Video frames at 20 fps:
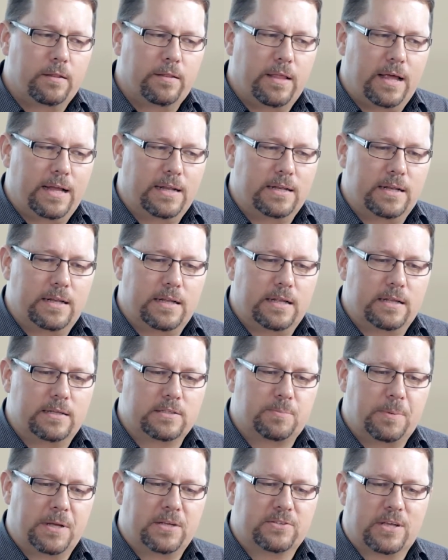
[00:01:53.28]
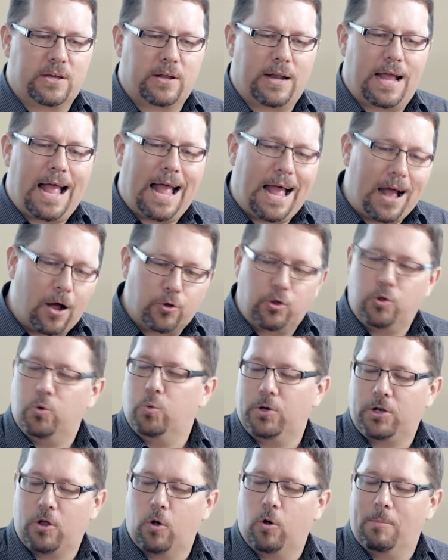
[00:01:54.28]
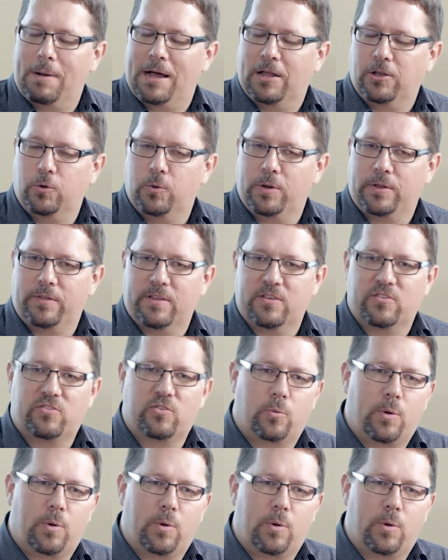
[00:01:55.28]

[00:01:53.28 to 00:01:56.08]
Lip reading: that spells out how you would go about doing this.